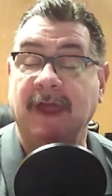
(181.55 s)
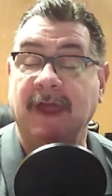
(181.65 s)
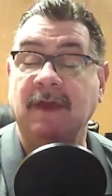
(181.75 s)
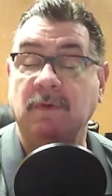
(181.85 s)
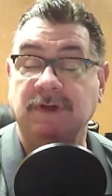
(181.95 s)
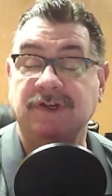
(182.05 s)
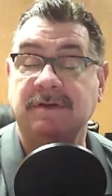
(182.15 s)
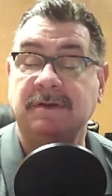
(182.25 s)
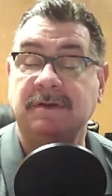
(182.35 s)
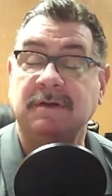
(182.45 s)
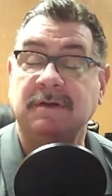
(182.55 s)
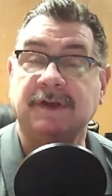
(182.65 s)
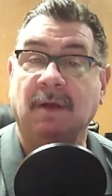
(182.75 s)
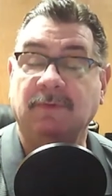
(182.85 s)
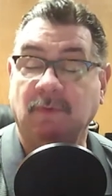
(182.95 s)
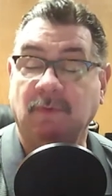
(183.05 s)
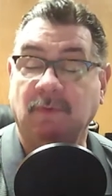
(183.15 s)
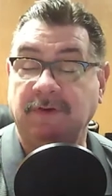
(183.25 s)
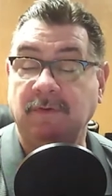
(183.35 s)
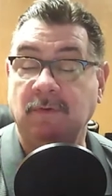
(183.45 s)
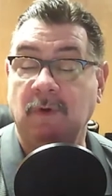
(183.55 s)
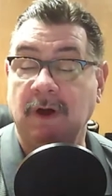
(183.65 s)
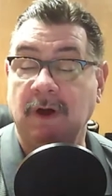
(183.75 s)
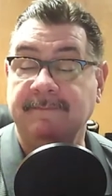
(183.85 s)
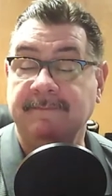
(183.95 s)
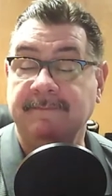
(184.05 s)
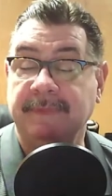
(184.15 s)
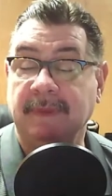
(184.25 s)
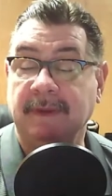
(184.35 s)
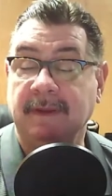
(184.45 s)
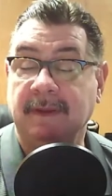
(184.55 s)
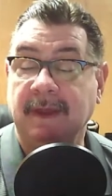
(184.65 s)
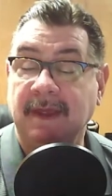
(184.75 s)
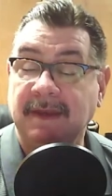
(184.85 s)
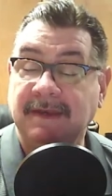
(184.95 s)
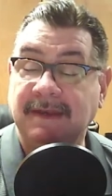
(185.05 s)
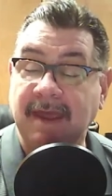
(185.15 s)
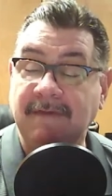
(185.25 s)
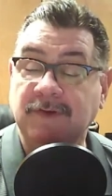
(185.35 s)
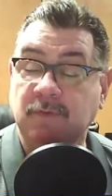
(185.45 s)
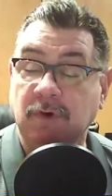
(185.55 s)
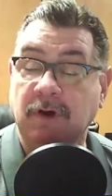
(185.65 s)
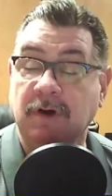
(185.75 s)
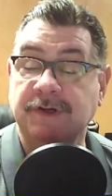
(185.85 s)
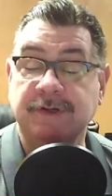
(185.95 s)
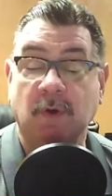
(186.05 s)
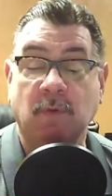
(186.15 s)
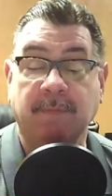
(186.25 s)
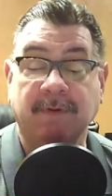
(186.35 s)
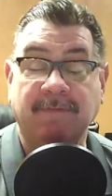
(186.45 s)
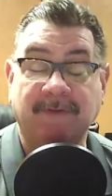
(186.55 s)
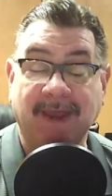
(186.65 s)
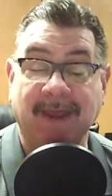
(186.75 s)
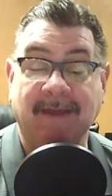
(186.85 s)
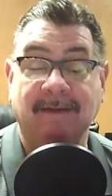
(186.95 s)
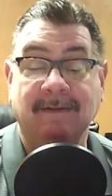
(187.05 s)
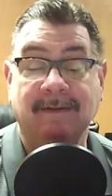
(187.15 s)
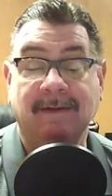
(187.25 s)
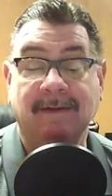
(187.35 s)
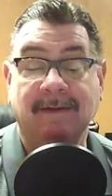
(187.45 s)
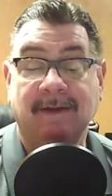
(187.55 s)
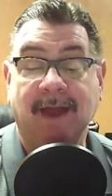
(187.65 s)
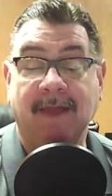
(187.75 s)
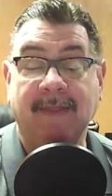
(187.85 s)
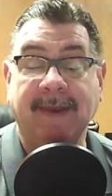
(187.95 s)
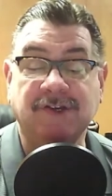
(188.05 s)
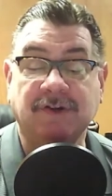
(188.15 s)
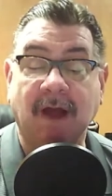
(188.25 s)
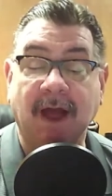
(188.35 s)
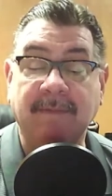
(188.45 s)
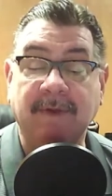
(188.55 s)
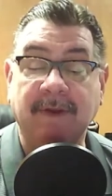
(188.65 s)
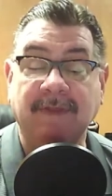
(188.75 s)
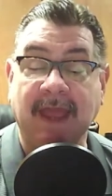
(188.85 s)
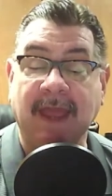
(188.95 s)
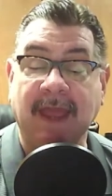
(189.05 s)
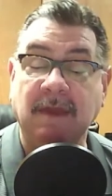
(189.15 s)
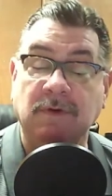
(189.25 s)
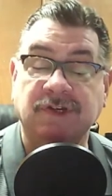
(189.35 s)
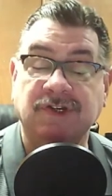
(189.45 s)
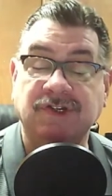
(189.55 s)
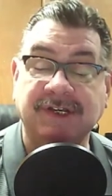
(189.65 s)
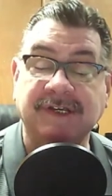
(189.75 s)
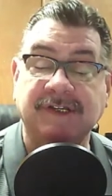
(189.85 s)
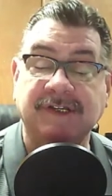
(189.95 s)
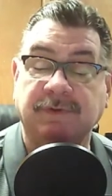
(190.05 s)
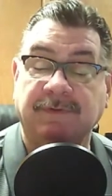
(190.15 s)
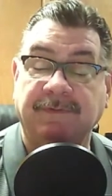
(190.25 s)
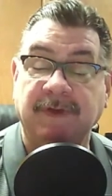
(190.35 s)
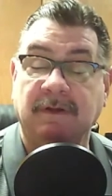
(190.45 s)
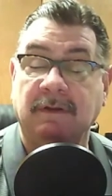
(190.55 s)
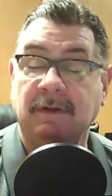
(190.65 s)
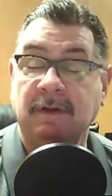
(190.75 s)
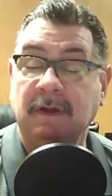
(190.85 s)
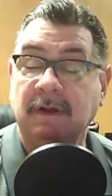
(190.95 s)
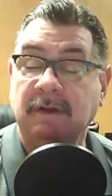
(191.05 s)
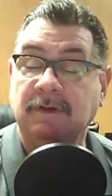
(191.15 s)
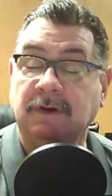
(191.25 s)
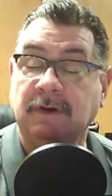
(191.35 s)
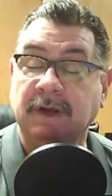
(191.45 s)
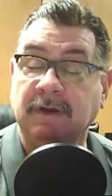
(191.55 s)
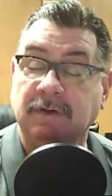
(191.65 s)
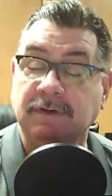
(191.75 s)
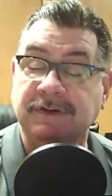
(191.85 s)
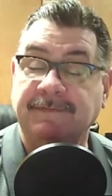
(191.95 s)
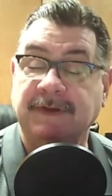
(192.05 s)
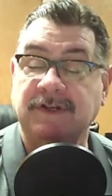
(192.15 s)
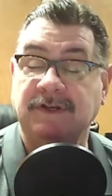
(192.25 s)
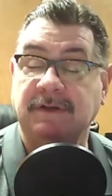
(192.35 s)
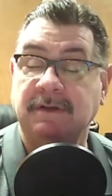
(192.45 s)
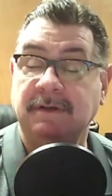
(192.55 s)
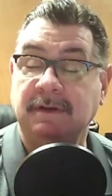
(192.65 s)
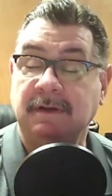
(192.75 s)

of anguish? Psalm 22 1. David's words were prophetic, and they described the anguish Jesus would feel during crucifixion.